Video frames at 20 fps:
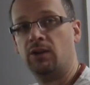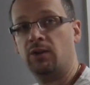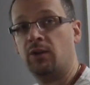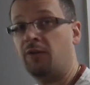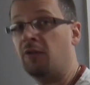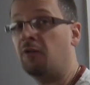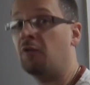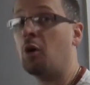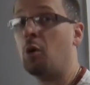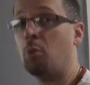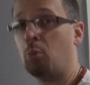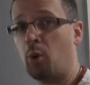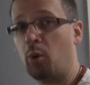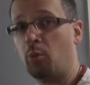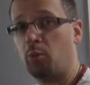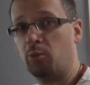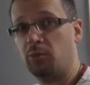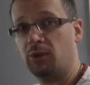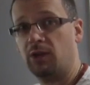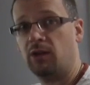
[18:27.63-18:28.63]
So if you've got
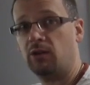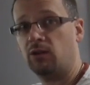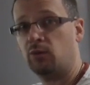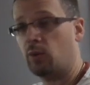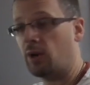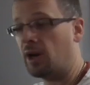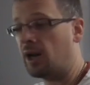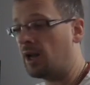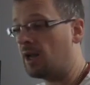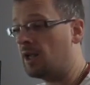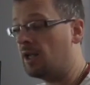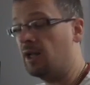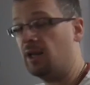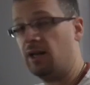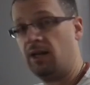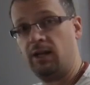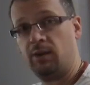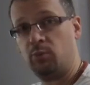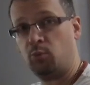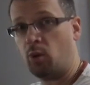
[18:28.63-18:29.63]
problems elsewhere,
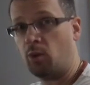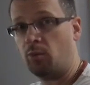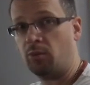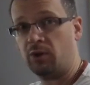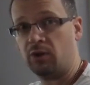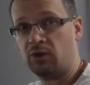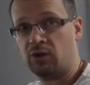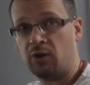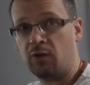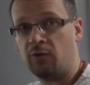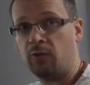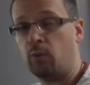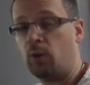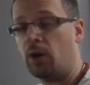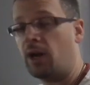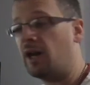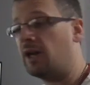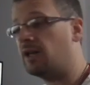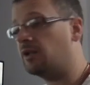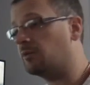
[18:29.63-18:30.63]
it's probably the
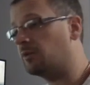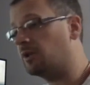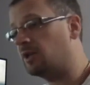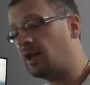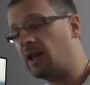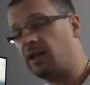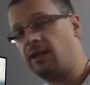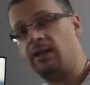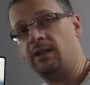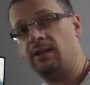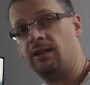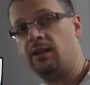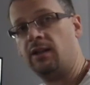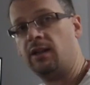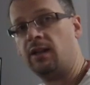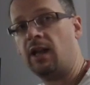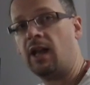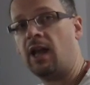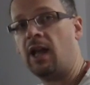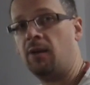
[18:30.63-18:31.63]
software, some settings
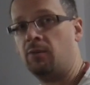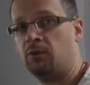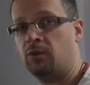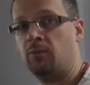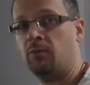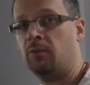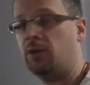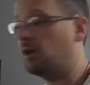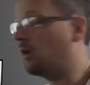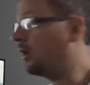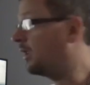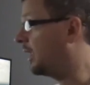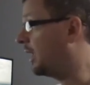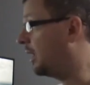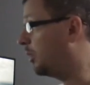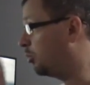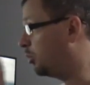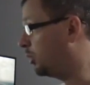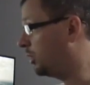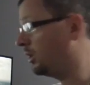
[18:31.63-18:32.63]
in the game, something like
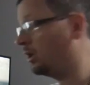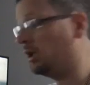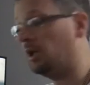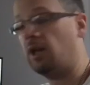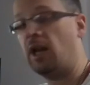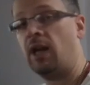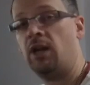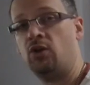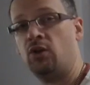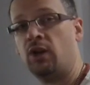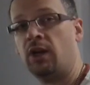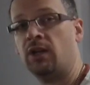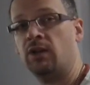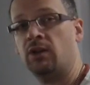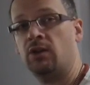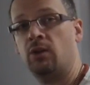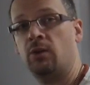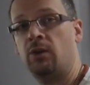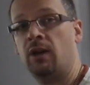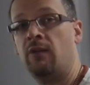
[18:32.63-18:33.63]
that, but the EDTracker
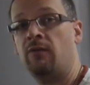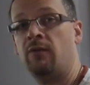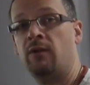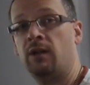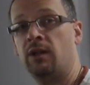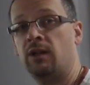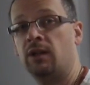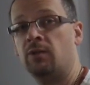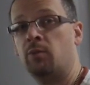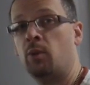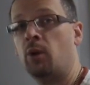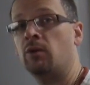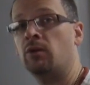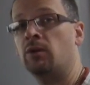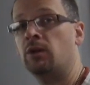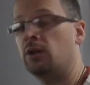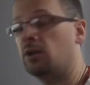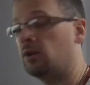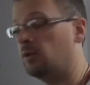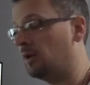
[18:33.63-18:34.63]
is doing everything it's
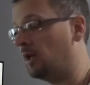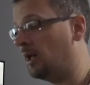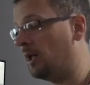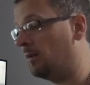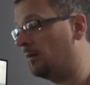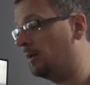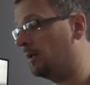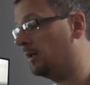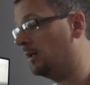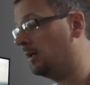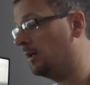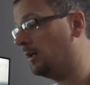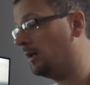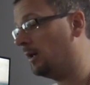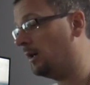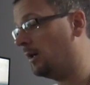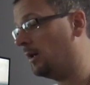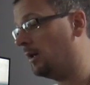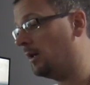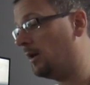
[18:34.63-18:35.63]
supposed to do there.
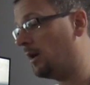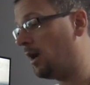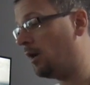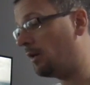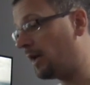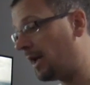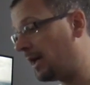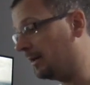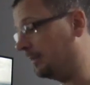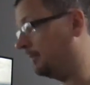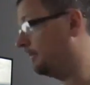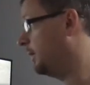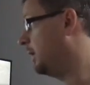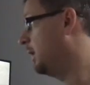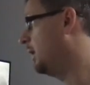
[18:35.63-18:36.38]
Okay.